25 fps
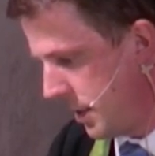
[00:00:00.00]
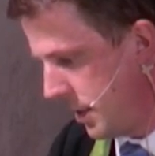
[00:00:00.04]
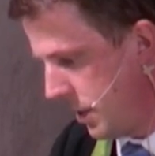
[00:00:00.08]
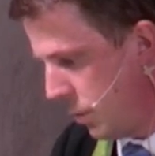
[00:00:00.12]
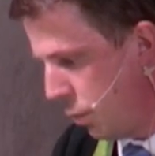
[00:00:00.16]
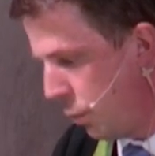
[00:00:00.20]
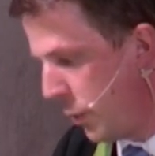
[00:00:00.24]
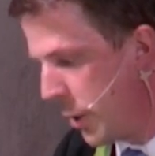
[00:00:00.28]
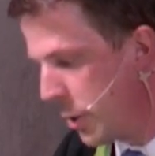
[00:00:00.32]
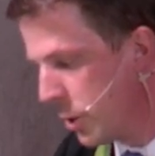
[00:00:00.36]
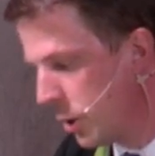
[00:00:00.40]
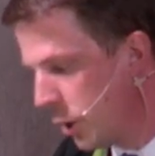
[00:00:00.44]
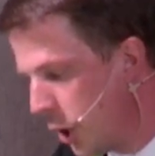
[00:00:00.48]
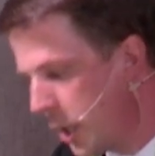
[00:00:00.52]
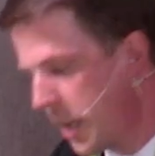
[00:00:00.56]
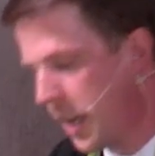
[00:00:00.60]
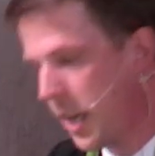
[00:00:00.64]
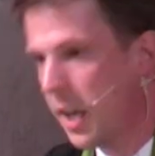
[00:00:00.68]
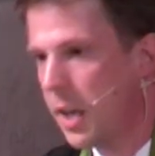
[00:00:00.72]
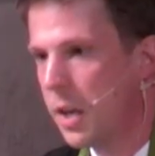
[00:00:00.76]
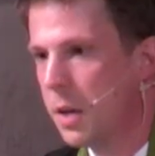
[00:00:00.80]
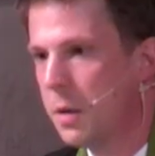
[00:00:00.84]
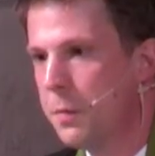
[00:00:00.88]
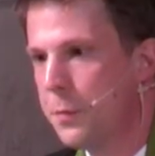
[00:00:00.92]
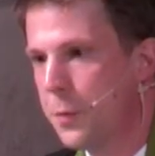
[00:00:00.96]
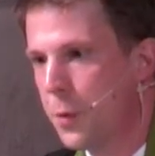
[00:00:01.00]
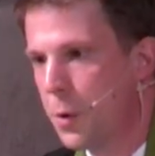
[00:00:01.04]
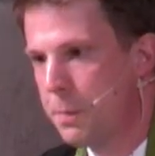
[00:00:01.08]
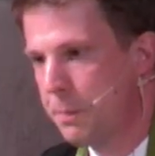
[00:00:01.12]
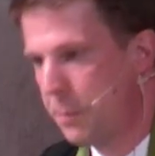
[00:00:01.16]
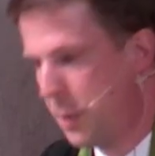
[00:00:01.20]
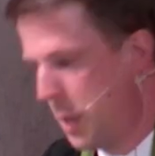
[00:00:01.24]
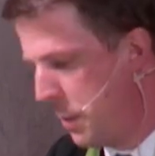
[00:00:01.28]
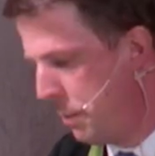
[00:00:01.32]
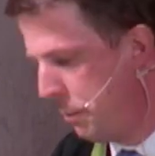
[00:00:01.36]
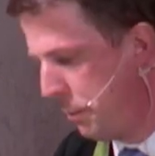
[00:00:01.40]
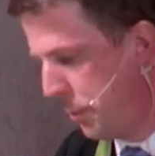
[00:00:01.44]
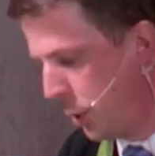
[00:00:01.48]
We're looking for
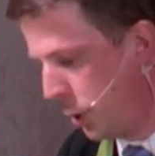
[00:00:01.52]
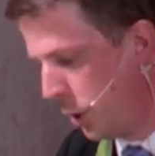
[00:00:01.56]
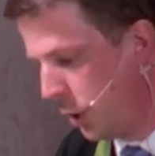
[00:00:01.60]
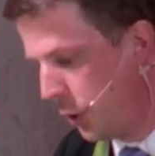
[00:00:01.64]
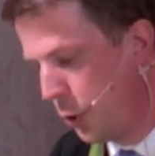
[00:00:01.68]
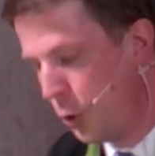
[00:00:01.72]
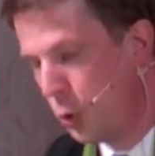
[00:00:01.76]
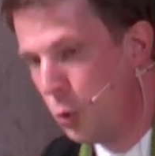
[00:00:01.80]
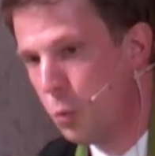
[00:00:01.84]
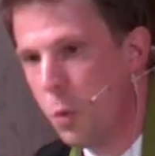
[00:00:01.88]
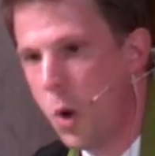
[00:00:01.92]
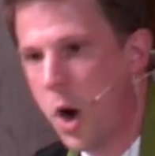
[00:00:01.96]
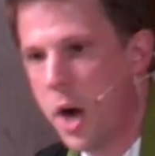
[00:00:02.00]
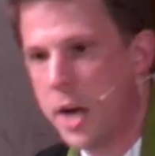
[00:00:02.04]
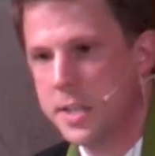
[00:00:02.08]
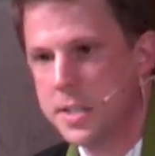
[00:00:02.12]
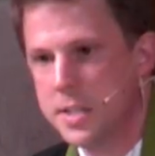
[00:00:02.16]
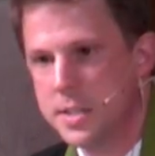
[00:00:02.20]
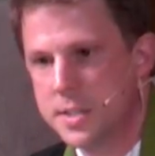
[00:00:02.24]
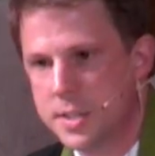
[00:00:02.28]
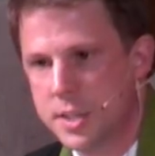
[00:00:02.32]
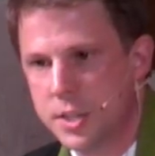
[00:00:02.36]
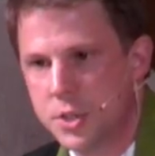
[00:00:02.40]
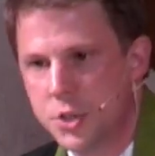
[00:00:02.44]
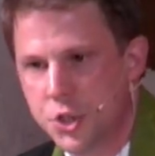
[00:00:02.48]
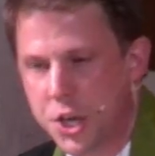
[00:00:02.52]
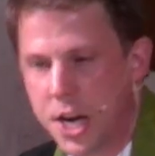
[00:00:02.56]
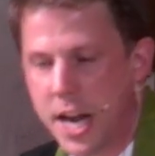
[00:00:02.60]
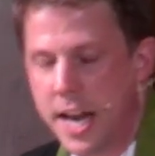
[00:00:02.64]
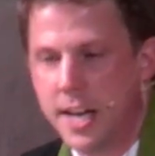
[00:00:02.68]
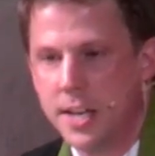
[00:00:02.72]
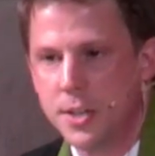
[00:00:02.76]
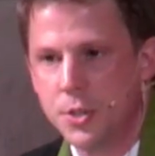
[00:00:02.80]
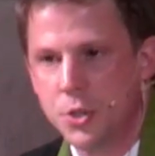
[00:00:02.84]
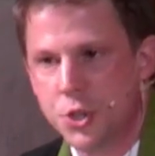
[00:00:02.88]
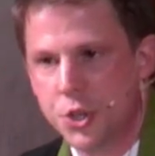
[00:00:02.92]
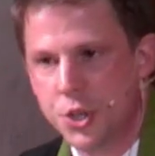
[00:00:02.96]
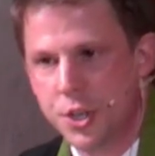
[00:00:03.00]
people who want to
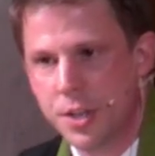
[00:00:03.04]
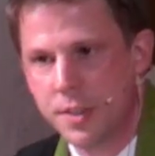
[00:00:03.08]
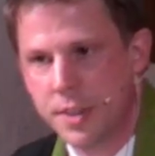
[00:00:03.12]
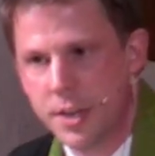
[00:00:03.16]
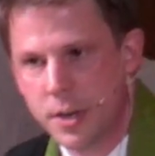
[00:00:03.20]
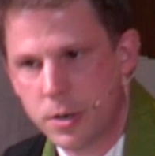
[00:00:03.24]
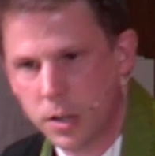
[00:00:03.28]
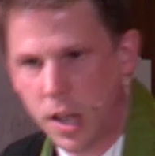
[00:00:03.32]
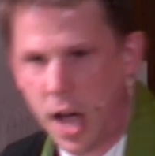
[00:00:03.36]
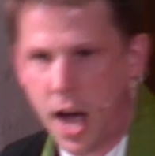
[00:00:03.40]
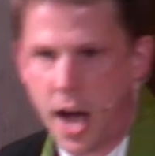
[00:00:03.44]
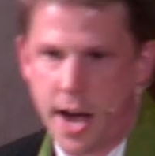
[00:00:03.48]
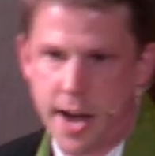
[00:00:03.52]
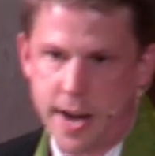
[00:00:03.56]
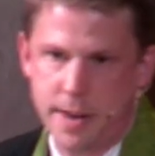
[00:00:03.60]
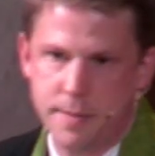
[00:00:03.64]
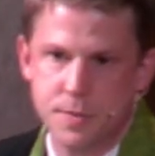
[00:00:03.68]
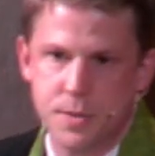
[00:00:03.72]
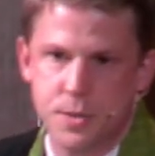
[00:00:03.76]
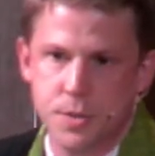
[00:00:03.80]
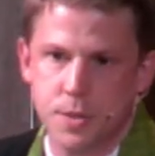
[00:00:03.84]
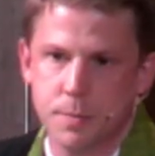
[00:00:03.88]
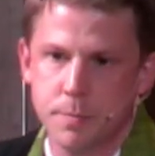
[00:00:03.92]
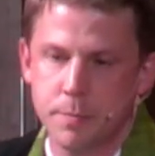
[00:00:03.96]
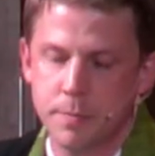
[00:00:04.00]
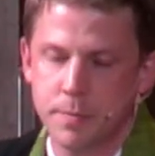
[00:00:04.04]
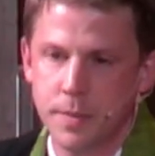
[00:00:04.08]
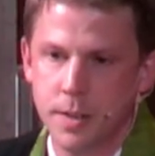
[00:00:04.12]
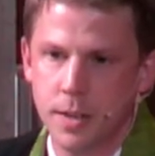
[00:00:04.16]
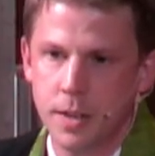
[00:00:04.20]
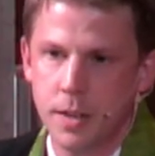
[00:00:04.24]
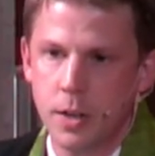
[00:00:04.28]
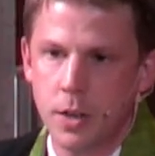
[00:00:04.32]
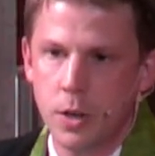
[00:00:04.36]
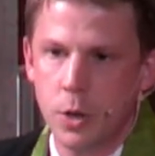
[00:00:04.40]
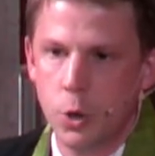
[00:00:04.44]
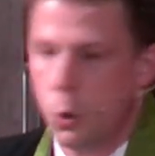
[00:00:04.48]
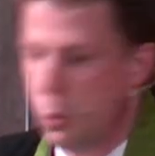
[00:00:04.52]
change their lives
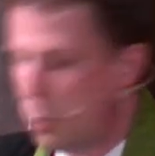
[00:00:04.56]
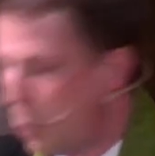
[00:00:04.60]
who